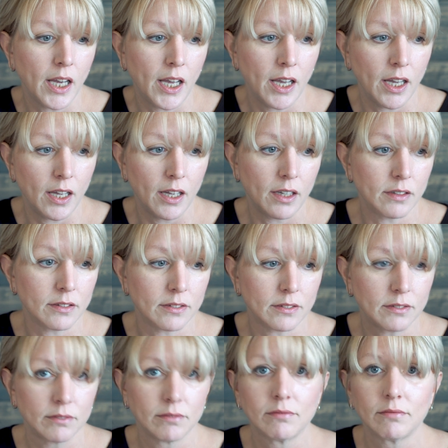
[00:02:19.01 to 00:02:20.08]
and
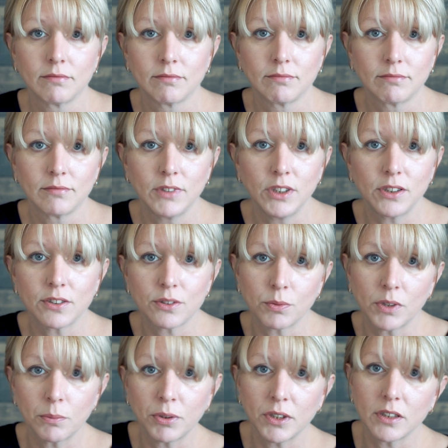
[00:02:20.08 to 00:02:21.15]
you just
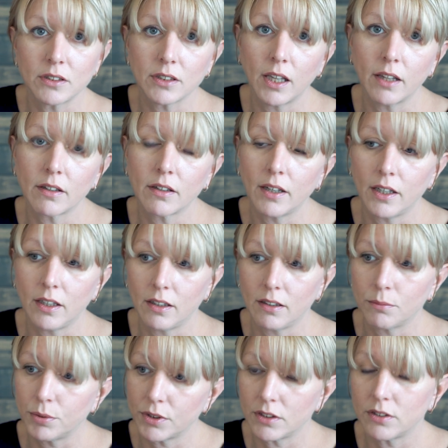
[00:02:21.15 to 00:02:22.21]
want to put it together
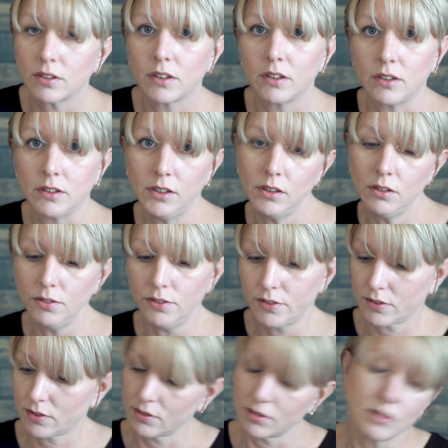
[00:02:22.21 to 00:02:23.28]
and put it to good
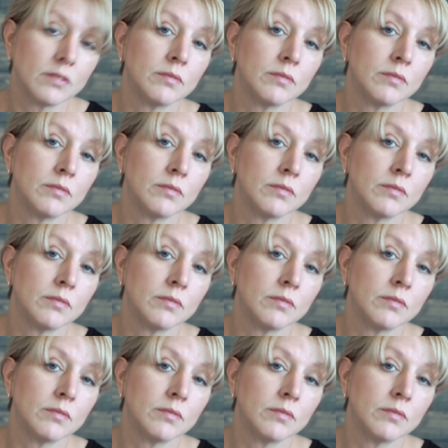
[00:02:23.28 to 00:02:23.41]
use.